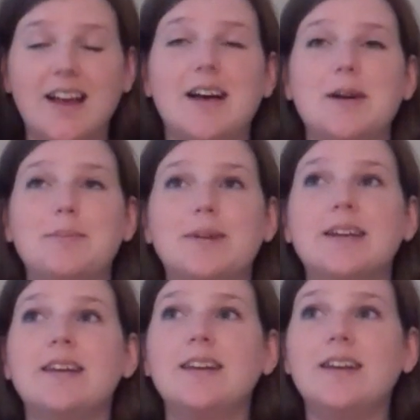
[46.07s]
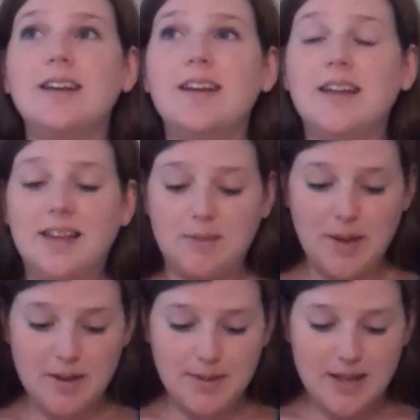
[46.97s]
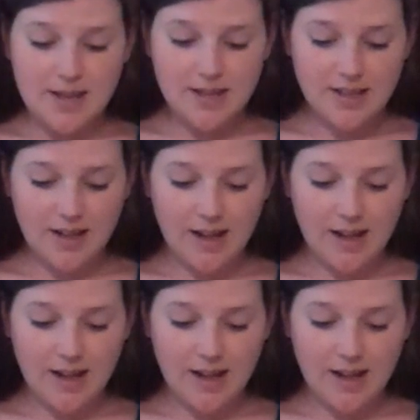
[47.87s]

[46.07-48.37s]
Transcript: The baby